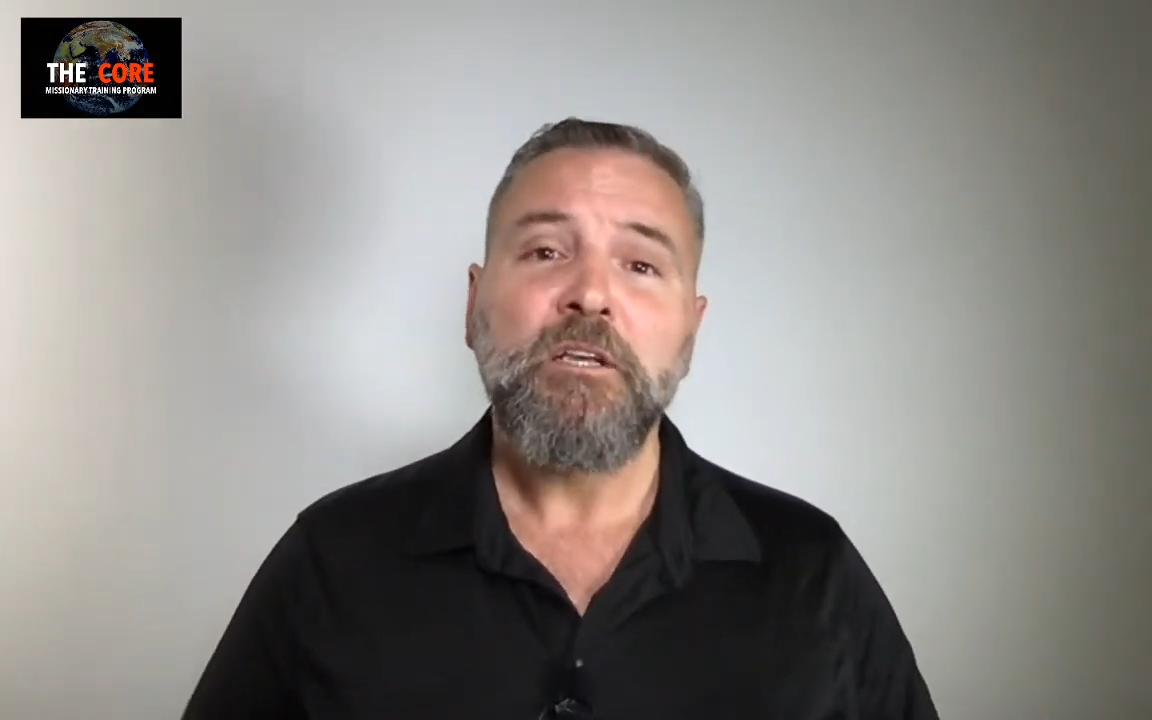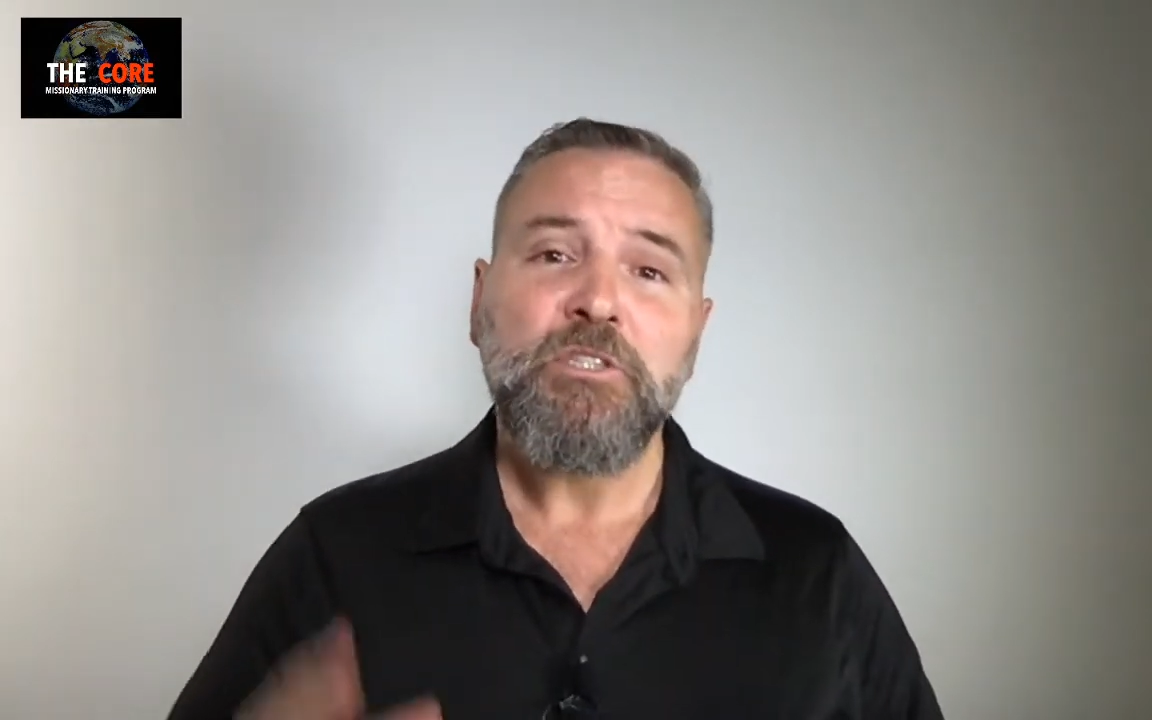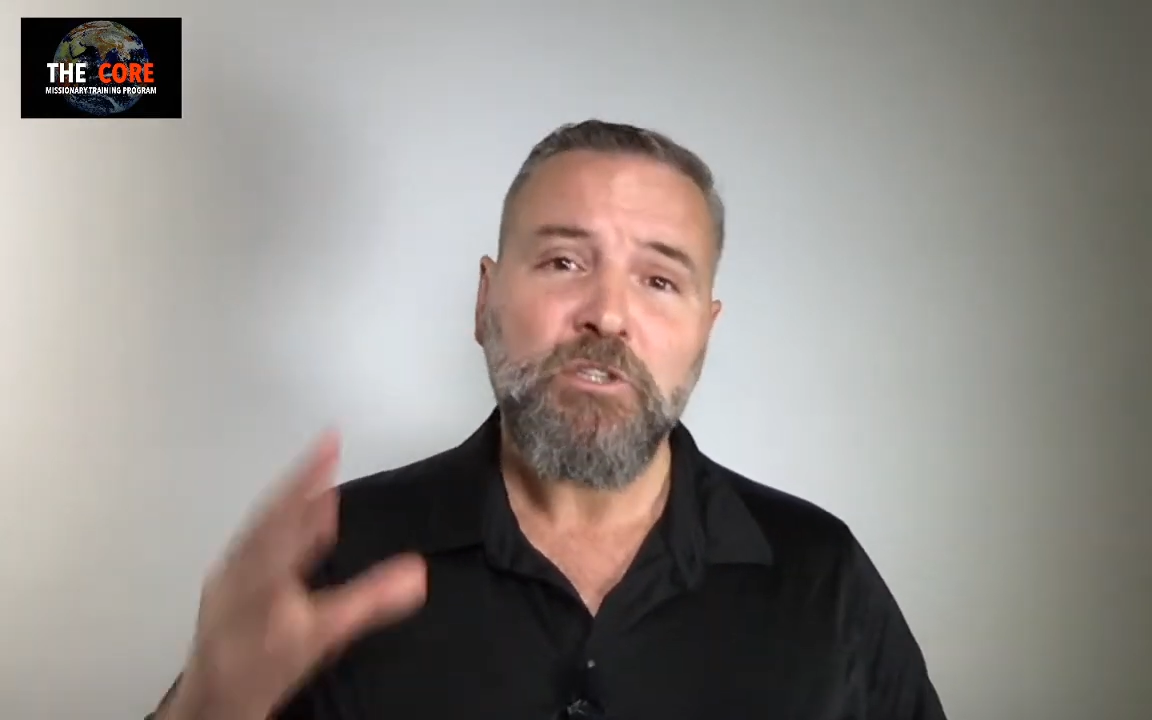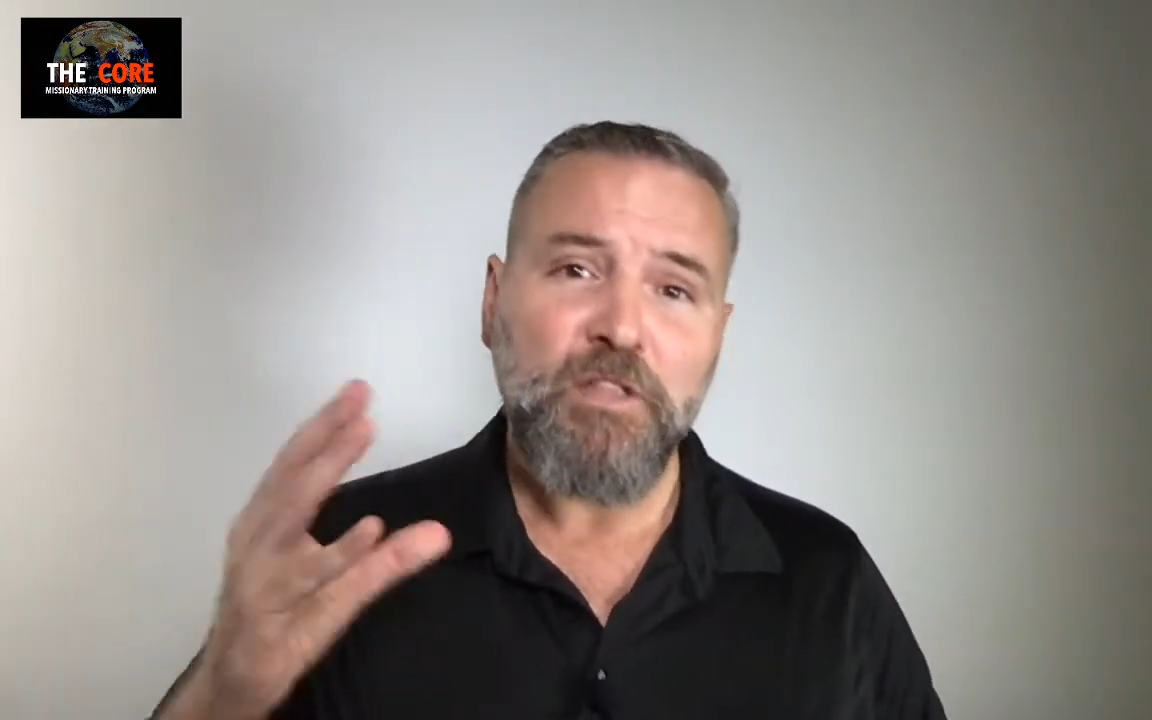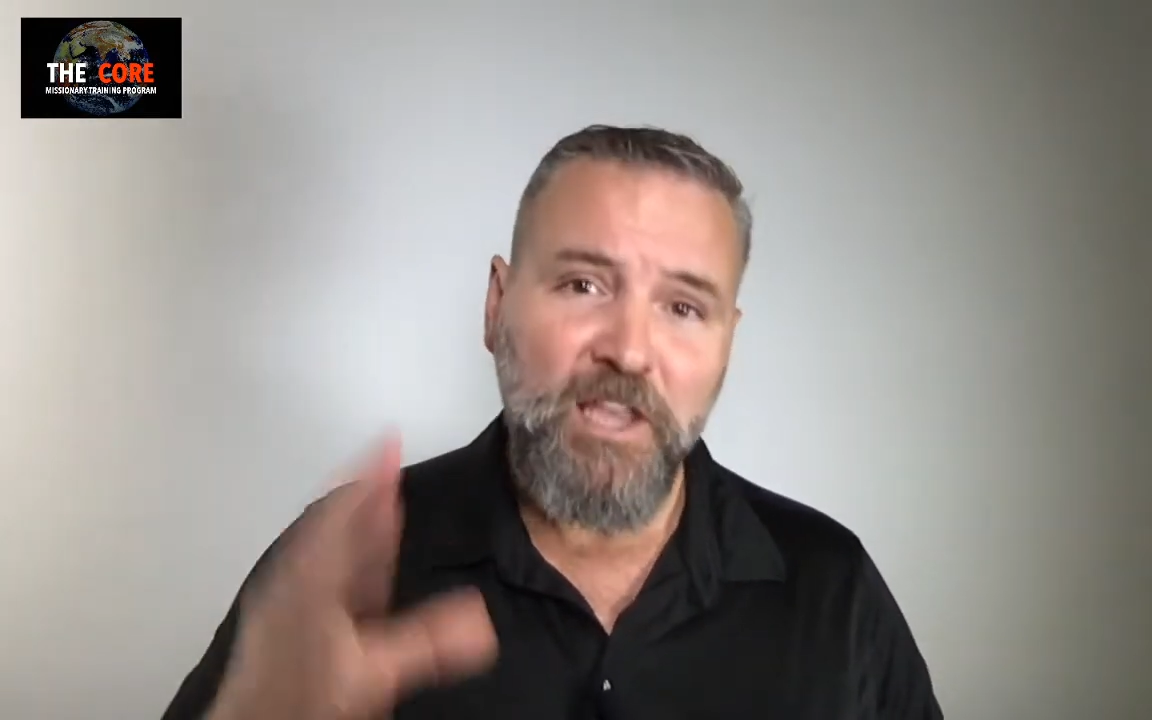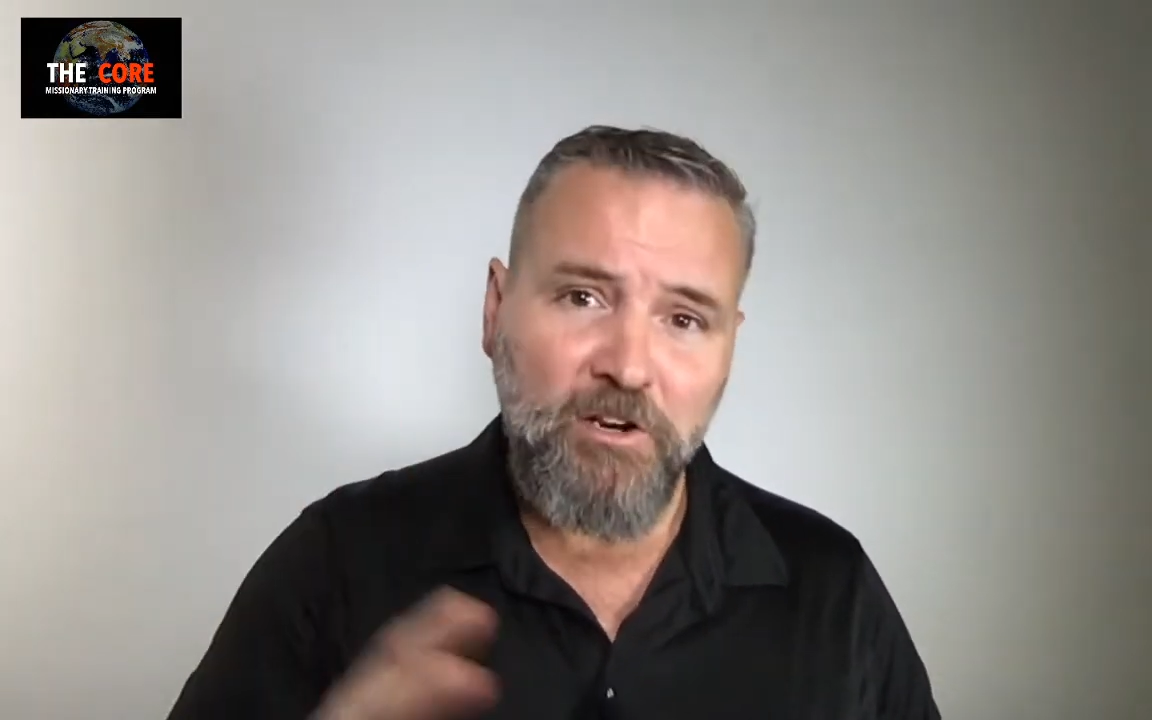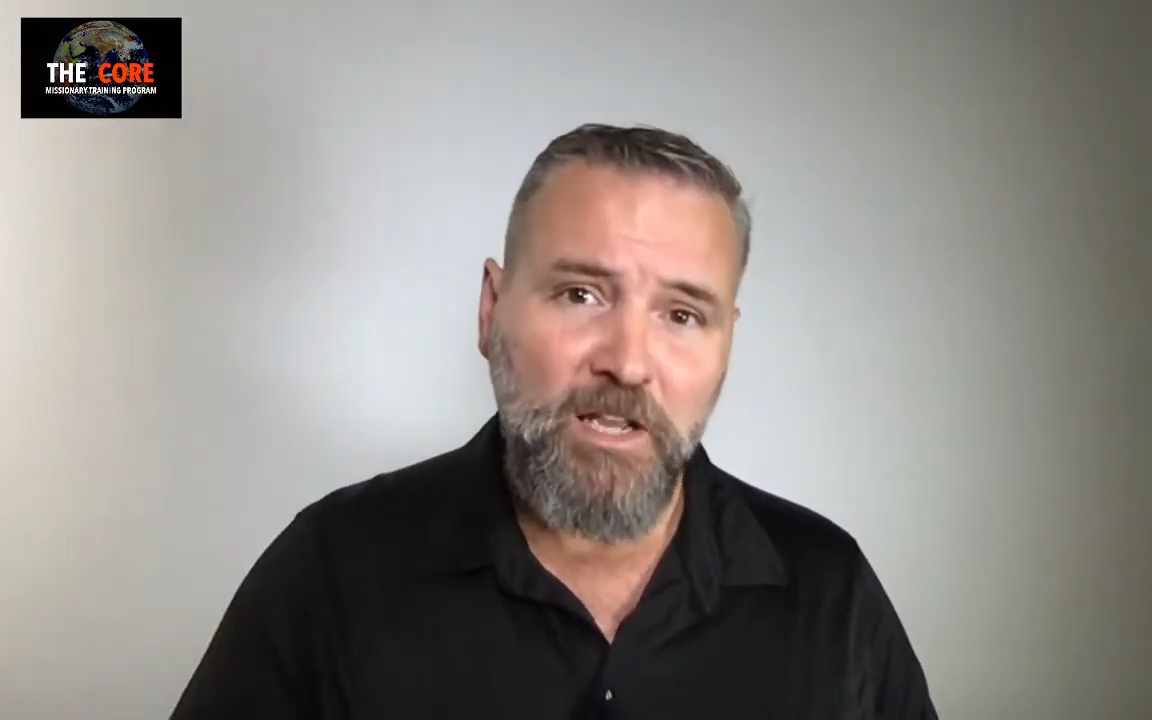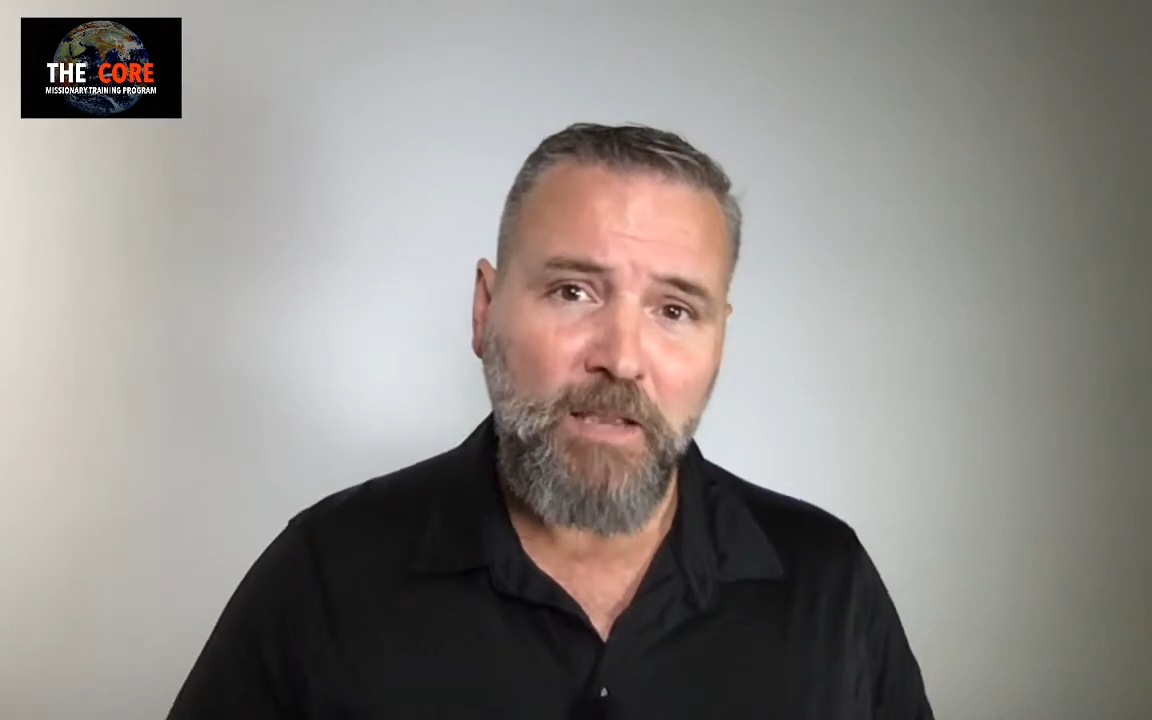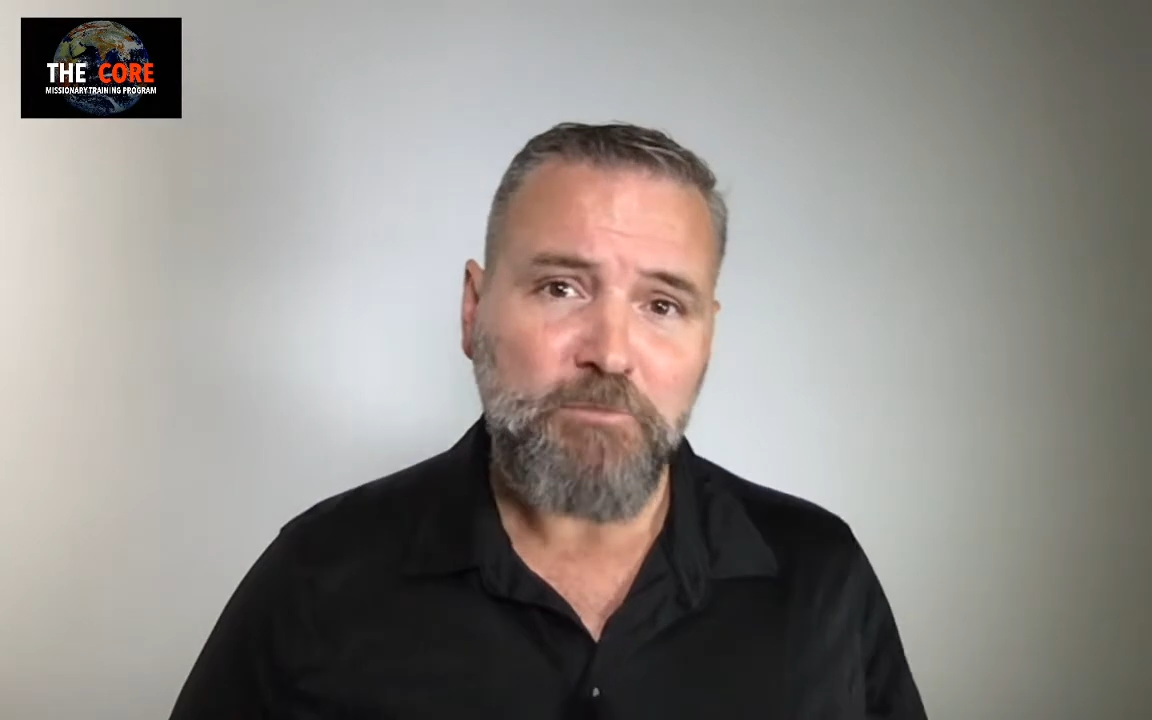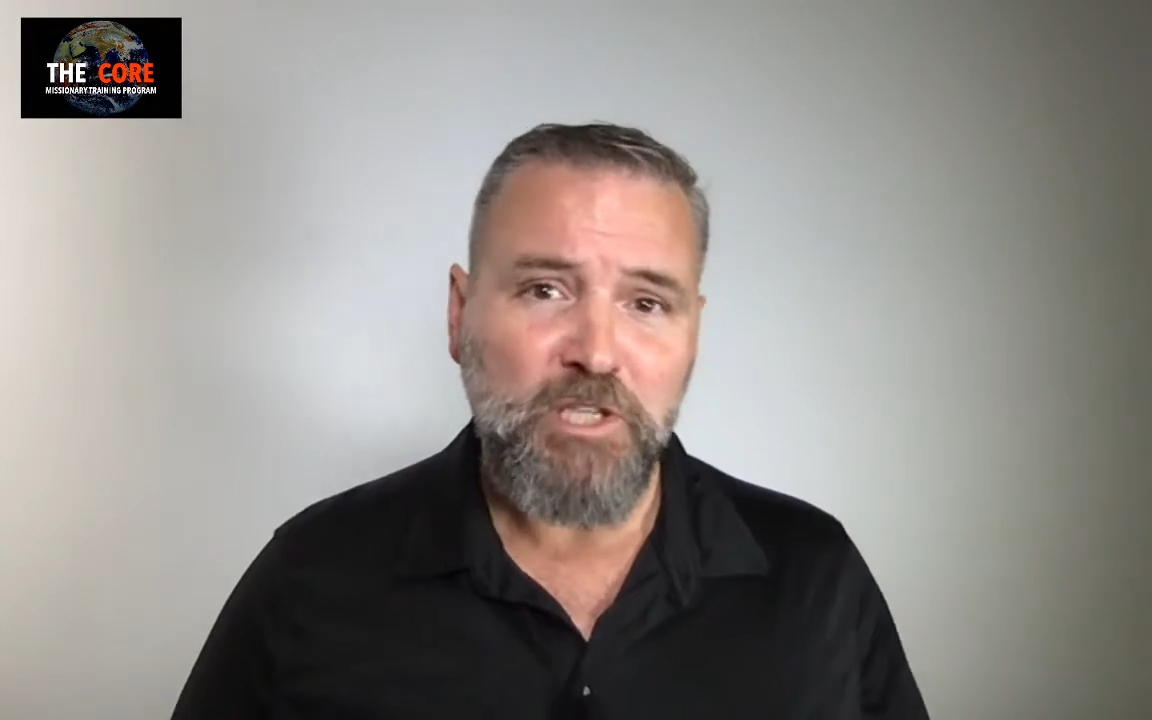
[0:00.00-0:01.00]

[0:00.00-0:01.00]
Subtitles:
so their names